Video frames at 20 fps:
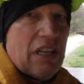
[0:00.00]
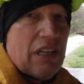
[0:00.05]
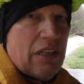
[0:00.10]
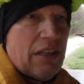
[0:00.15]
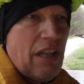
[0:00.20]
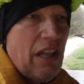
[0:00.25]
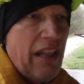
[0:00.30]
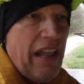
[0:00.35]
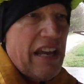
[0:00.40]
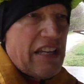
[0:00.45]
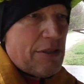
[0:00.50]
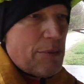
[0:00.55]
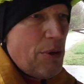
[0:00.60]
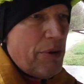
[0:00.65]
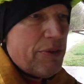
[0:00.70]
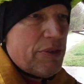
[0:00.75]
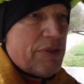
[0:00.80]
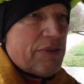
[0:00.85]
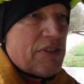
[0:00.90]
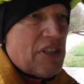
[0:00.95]
They last
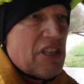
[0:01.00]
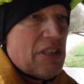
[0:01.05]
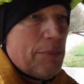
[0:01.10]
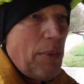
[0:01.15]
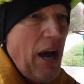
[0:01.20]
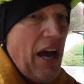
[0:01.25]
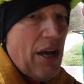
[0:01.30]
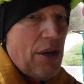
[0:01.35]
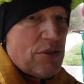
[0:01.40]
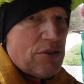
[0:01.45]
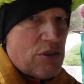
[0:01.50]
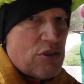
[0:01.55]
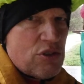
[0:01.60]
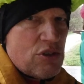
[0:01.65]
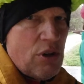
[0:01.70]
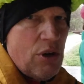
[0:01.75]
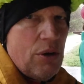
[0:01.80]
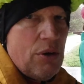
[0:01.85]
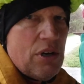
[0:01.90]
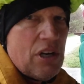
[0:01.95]
about 15 miles or
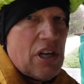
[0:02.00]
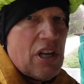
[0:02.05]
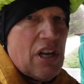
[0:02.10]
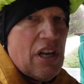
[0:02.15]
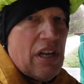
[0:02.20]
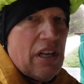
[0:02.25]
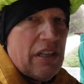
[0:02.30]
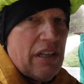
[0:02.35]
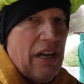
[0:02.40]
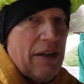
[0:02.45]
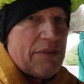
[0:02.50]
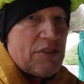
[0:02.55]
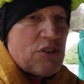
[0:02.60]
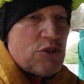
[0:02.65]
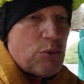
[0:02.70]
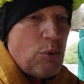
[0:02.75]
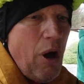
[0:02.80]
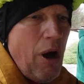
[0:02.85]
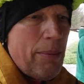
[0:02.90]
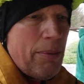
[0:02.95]
so, and I have to
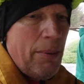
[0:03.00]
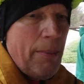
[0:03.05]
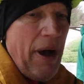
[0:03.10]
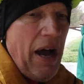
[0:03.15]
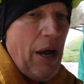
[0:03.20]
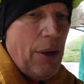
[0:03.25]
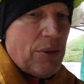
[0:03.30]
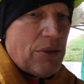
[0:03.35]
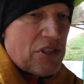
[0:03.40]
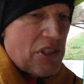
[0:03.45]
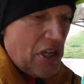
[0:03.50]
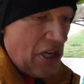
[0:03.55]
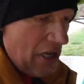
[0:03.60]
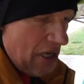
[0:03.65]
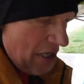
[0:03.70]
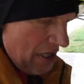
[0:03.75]
swap them out.